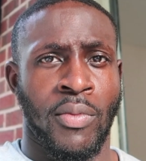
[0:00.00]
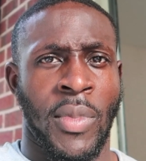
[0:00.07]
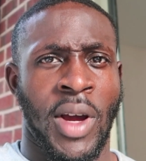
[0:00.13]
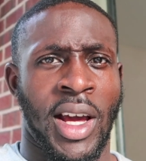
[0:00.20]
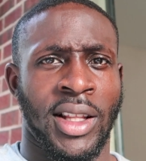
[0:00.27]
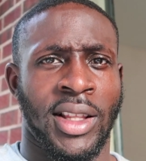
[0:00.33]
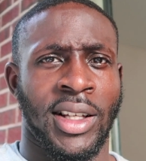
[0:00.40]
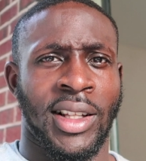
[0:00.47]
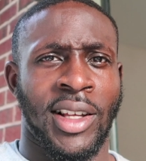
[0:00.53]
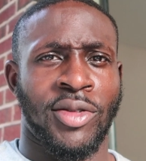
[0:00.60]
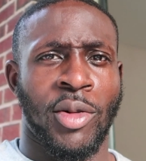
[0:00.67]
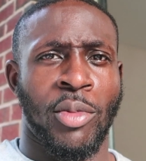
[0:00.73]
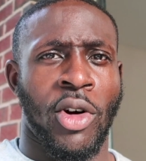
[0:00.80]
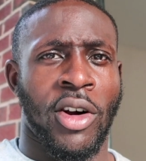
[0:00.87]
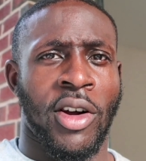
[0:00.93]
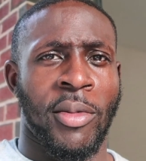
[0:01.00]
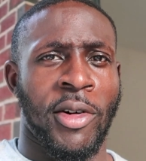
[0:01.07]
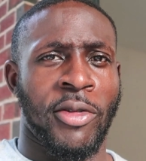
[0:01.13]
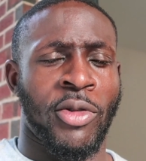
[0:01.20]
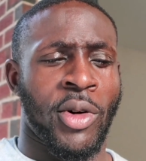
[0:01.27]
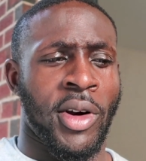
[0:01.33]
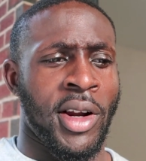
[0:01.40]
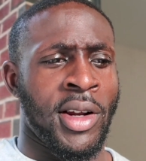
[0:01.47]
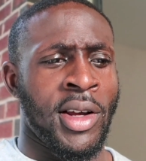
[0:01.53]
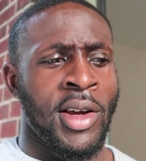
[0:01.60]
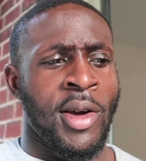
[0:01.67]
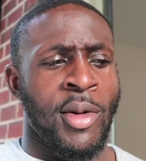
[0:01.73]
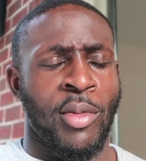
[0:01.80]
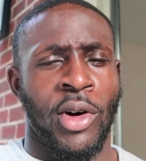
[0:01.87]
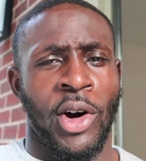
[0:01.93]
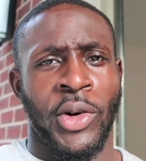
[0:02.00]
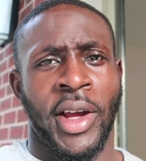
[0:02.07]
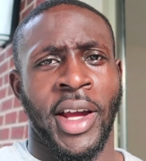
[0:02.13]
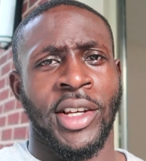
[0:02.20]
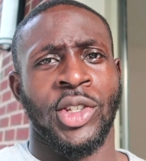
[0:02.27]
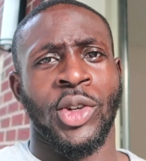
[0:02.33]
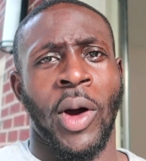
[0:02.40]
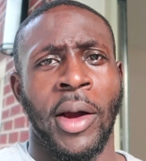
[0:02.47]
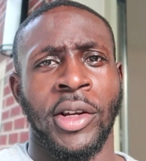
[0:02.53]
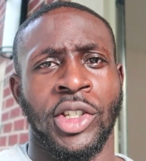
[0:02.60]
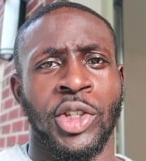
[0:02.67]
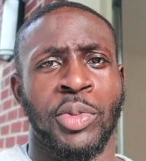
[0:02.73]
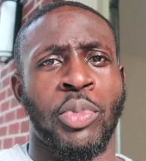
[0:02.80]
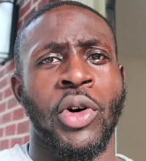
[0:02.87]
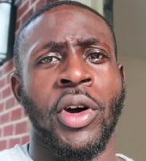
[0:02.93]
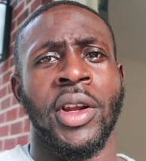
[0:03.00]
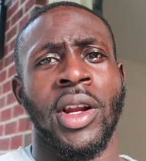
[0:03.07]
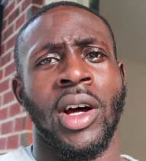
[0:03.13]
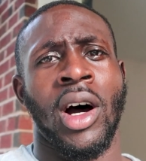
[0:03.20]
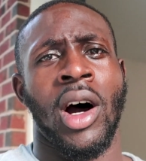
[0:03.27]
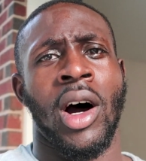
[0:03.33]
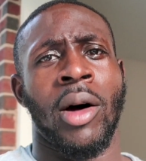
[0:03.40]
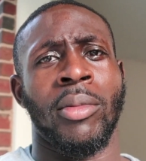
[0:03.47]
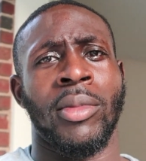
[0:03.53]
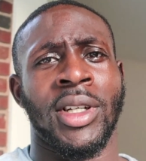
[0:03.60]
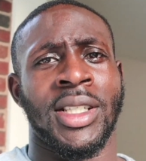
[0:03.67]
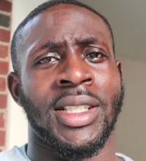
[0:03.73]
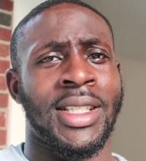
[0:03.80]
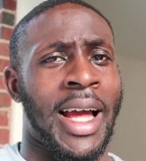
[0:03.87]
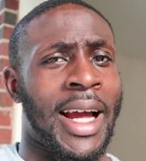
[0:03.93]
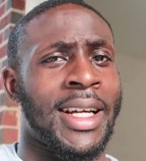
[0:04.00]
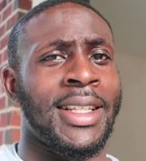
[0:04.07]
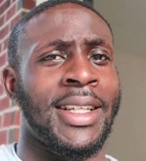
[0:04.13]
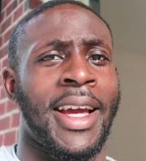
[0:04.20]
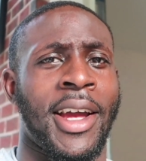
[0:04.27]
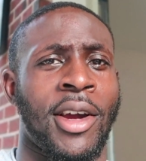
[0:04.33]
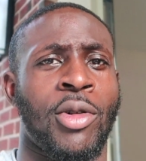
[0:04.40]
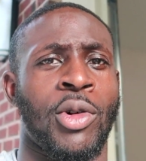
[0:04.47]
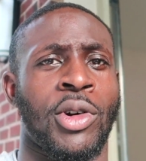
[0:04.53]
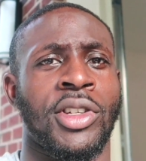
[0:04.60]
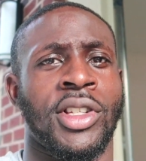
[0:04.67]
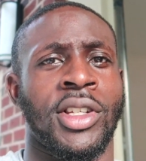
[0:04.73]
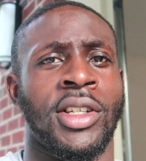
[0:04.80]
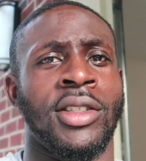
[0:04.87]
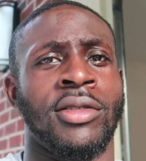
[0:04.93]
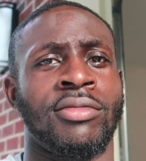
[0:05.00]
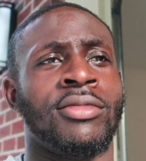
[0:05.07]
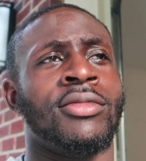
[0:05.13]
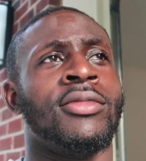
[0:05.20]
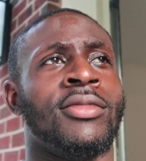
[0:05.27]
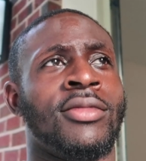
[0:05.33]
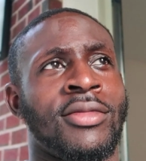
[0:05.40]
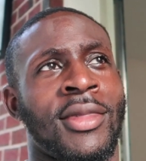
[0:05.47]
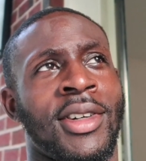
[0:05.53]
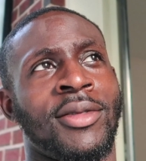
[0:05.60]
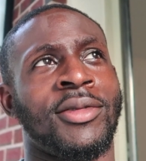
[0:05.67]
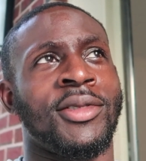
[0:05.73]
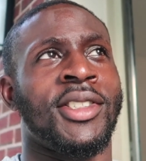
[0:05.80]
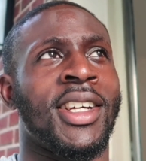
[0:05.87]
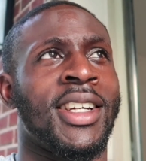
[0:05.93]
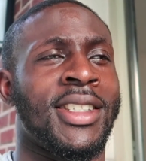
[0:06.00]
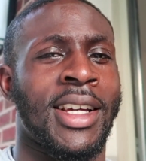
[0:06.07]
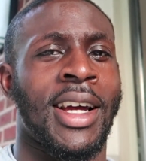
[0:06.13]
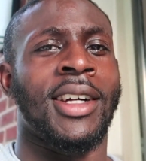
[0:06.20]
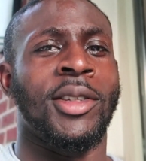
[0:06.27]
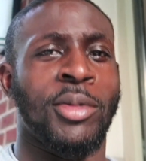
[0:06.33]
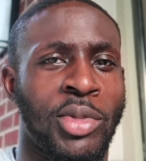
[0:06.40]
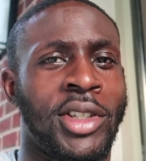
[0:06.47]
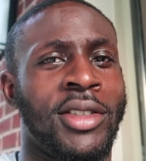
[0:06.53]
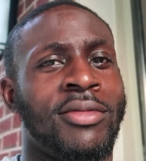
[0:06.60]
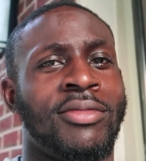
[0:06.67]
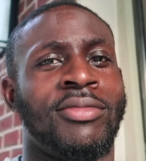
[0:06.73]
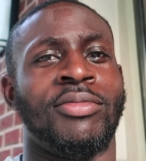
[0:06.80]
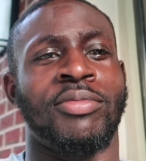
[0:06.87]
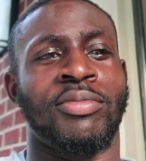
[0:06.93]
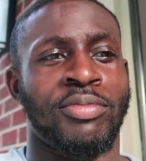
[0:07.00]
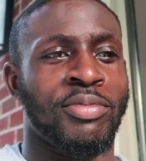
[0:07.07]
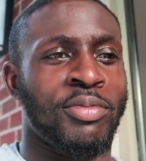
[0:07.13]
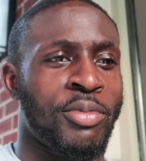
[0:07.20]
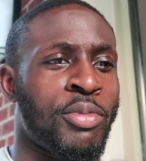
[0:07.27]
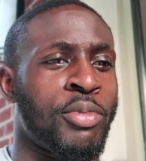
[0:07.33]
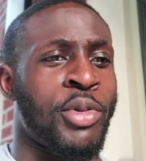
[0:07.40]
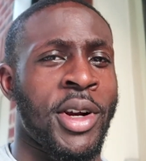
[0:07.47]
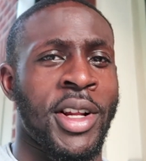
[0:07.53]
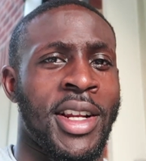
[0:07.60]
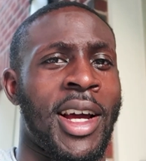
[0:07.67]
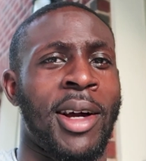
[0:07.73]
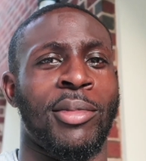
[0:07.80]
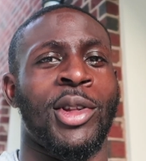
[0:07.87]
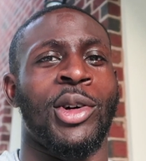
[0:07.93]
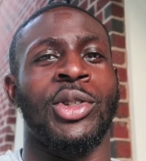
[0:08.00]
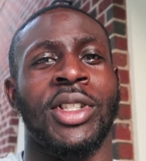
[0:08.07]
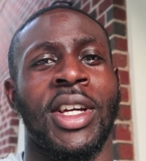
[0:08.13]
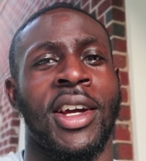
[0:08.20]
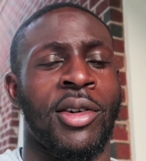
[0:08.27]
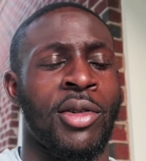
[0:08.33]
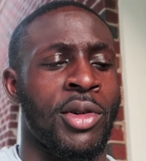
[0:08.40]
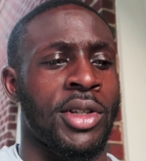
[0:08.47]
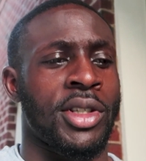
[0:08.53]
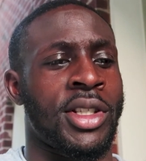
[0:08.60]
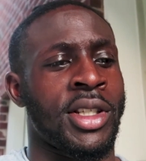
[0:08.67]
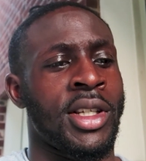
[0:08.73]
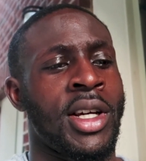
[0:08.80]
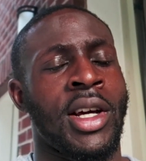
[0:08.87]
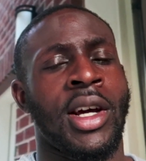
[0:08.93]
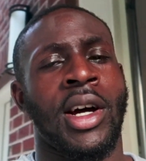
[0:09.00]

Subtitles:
Man, that thing left a mark on my forehead. But okay, so I just put exactly 8 quarts in. I won't say exactly, but pretty damn close to 8 quarts.